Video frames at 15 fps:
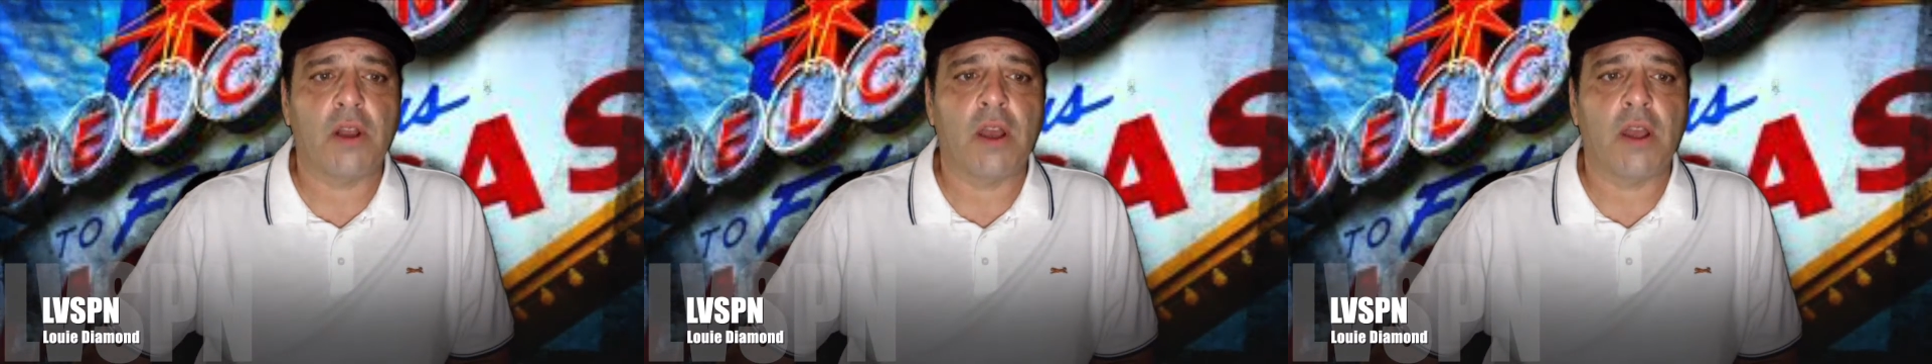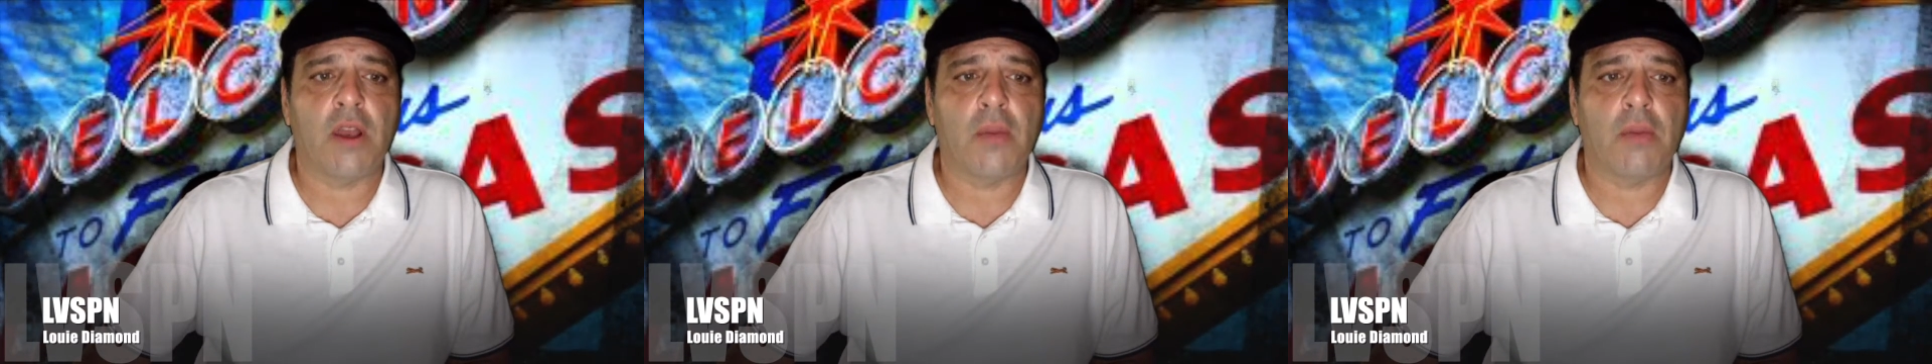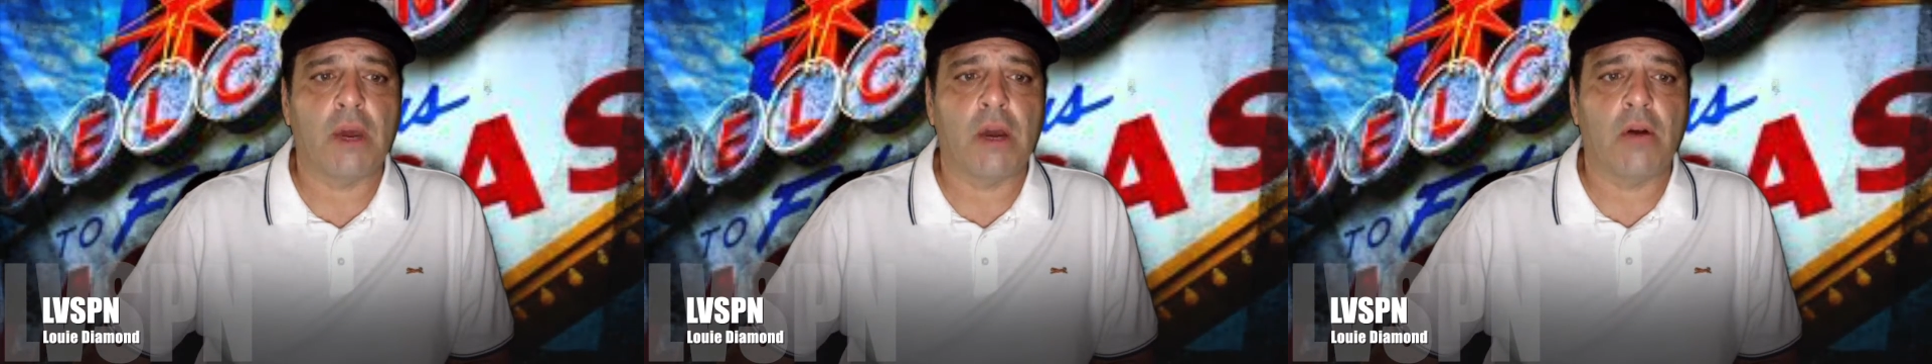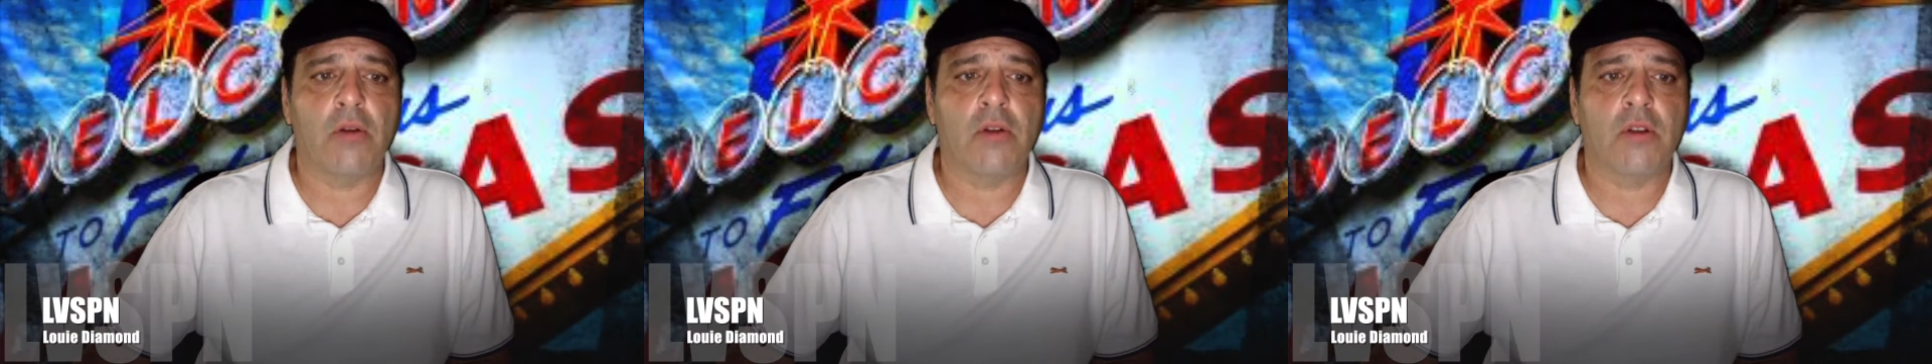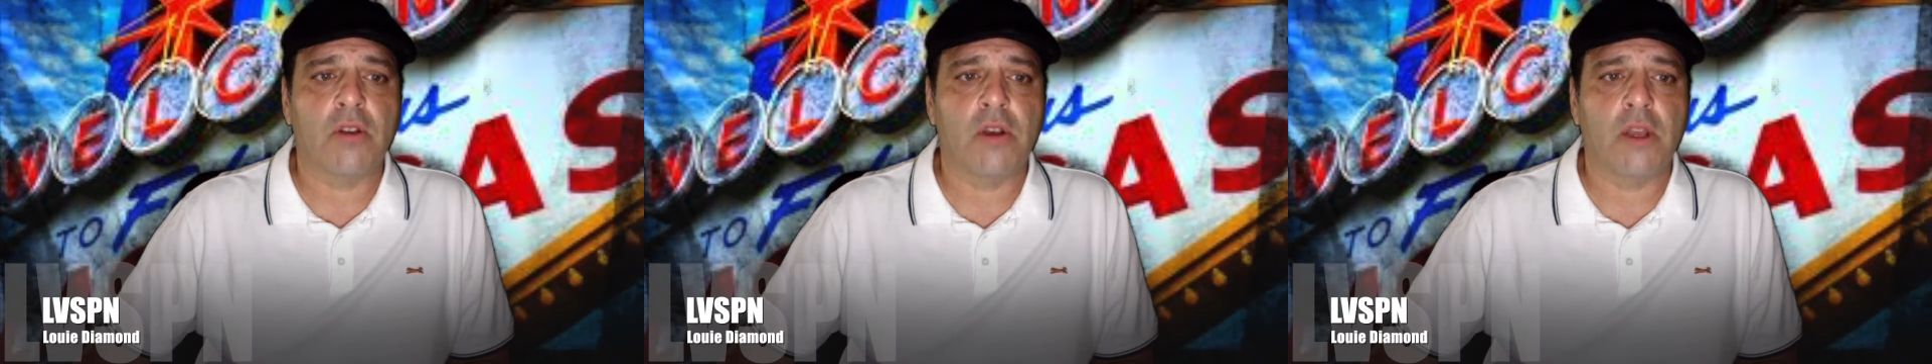On the mound
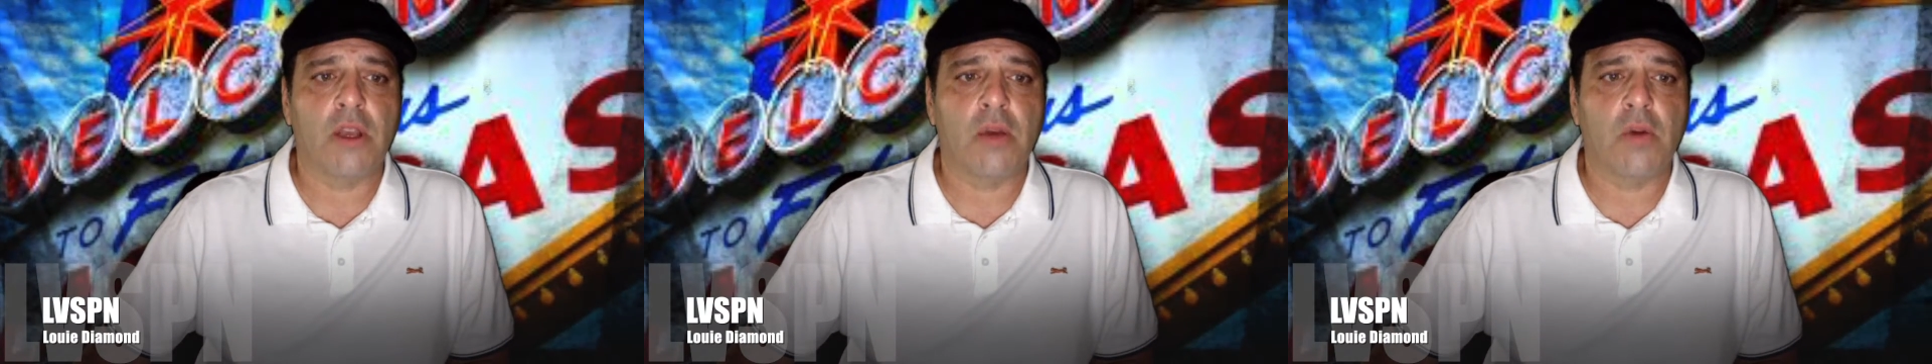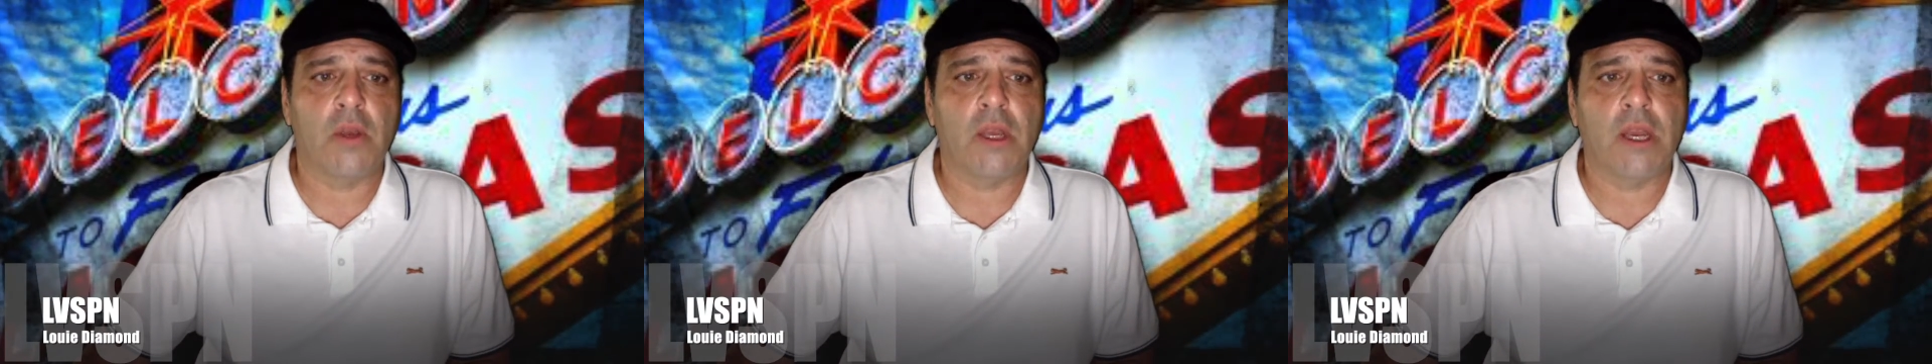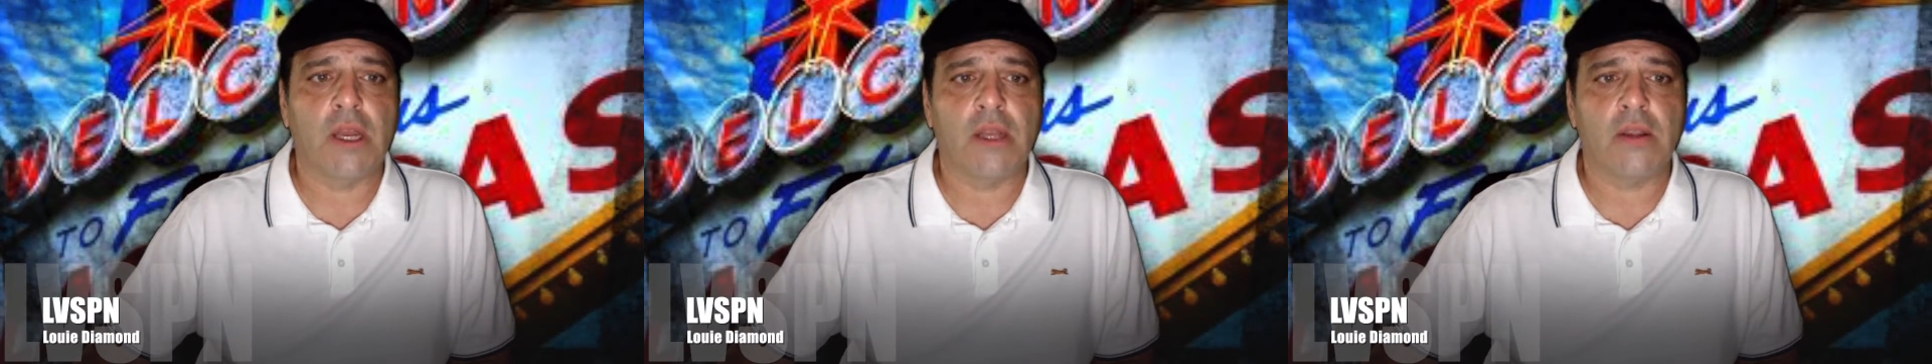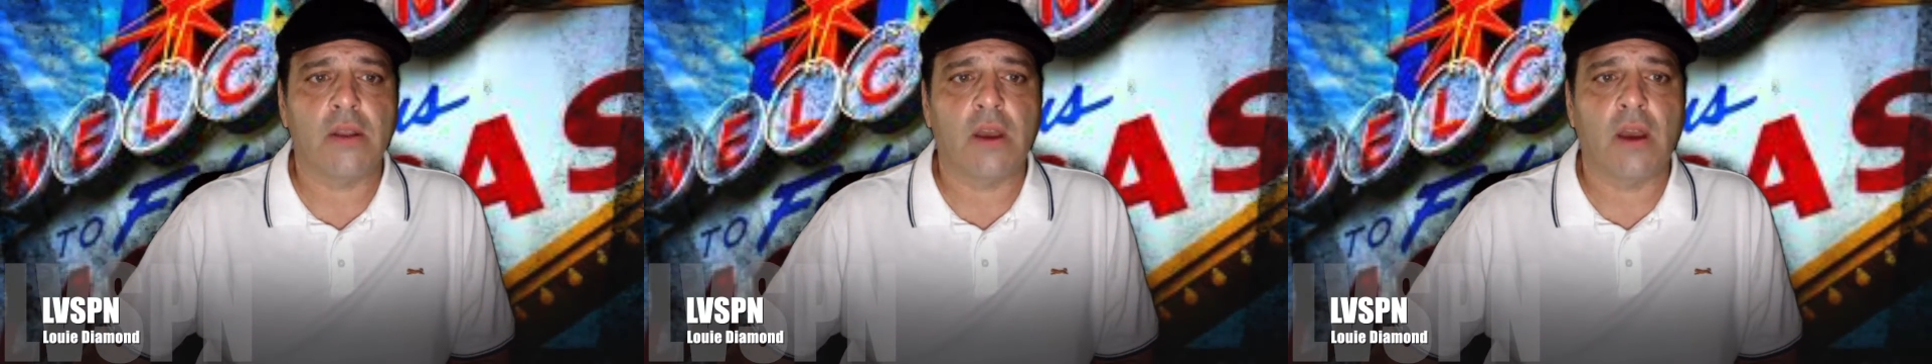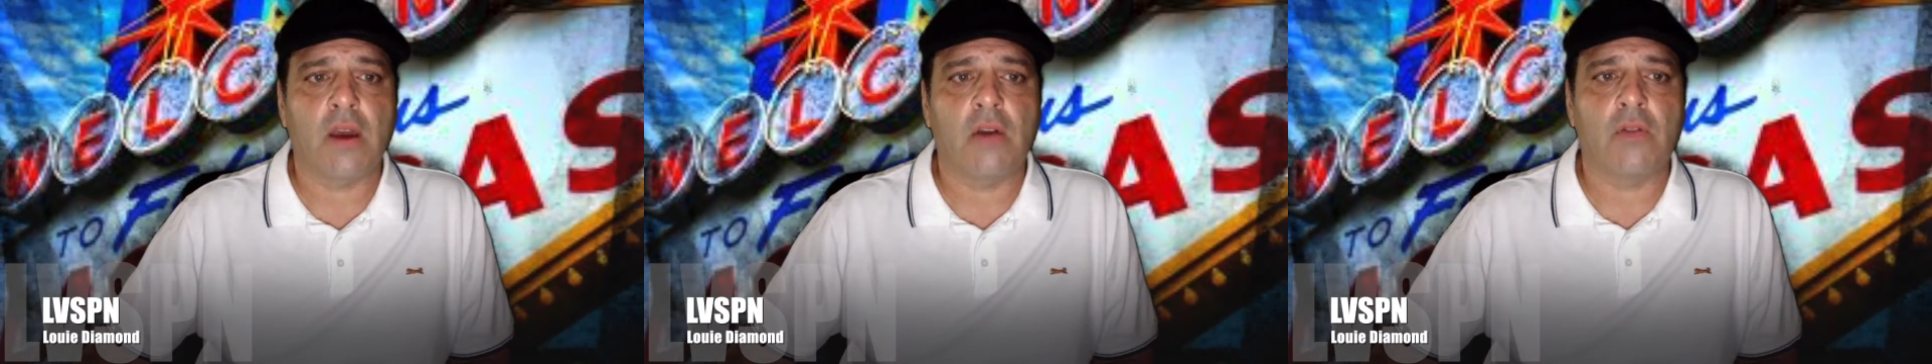today, we got
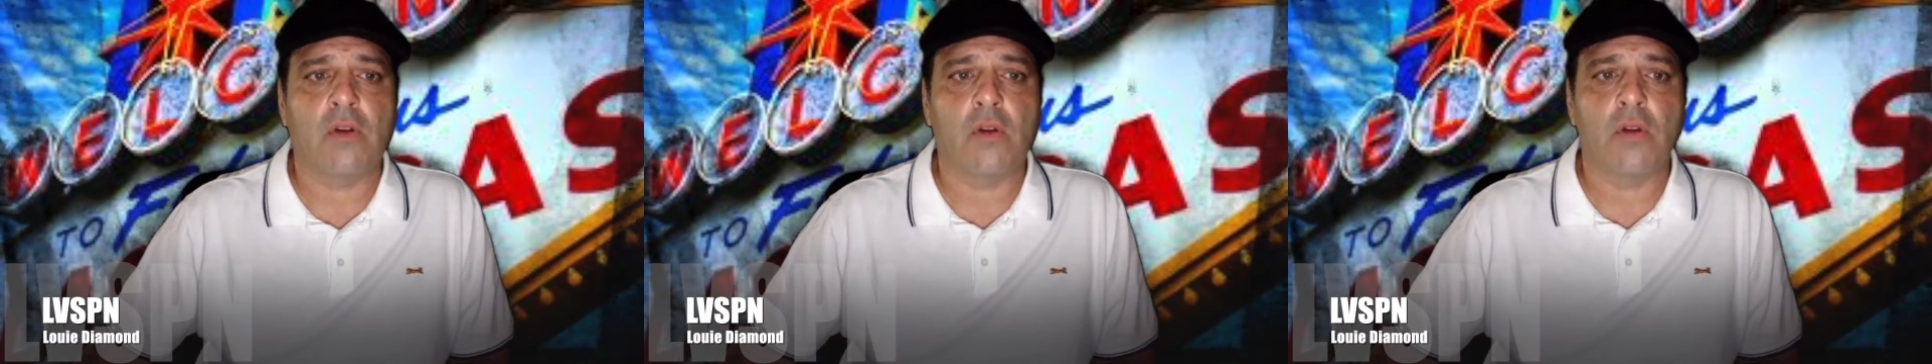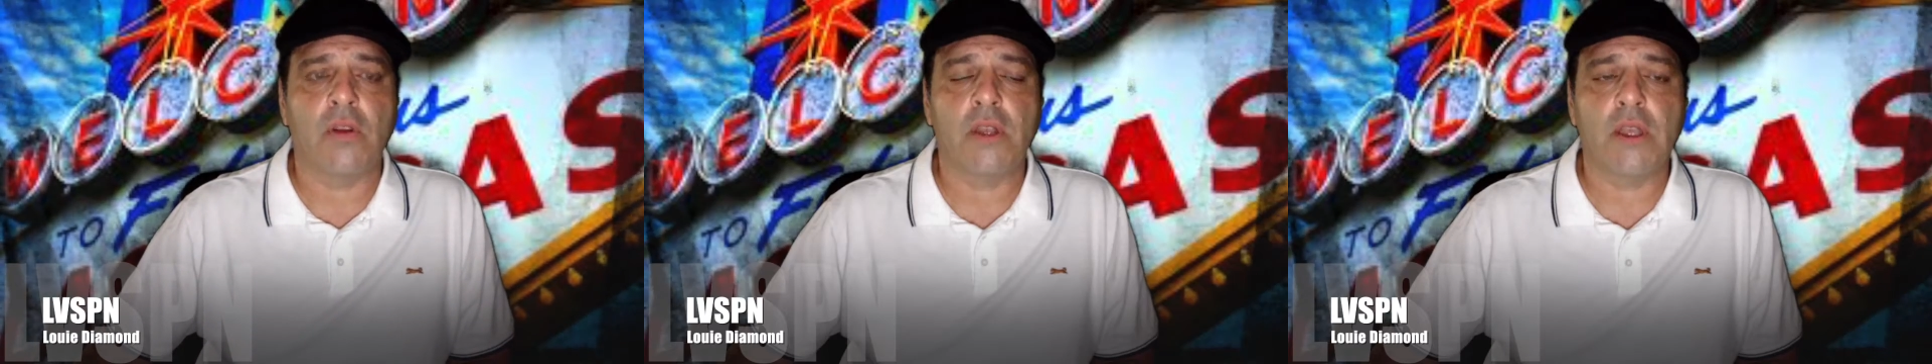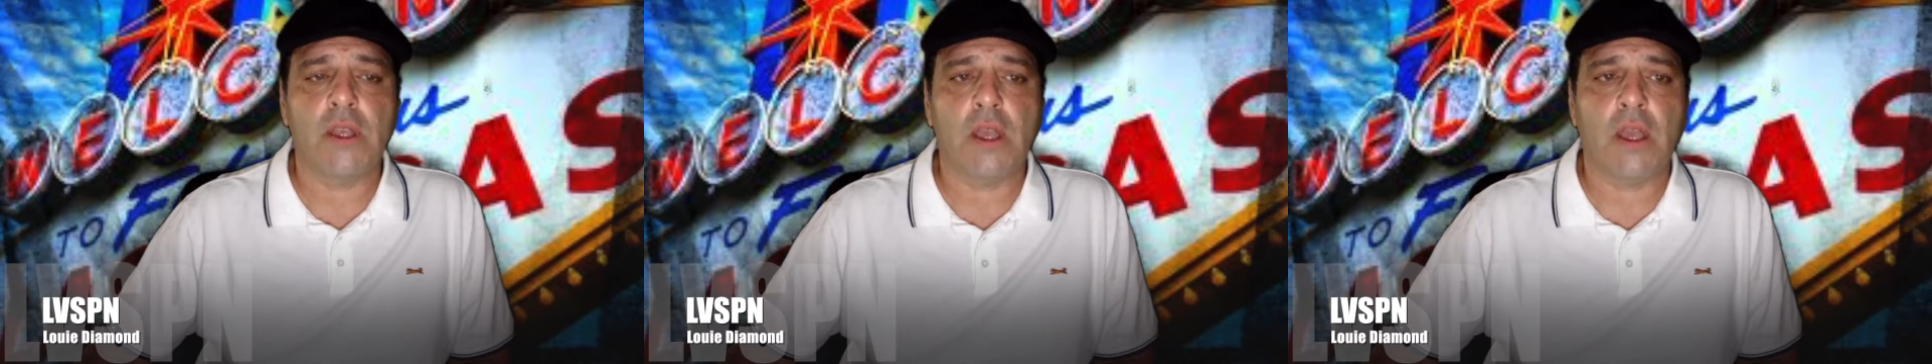Eboldi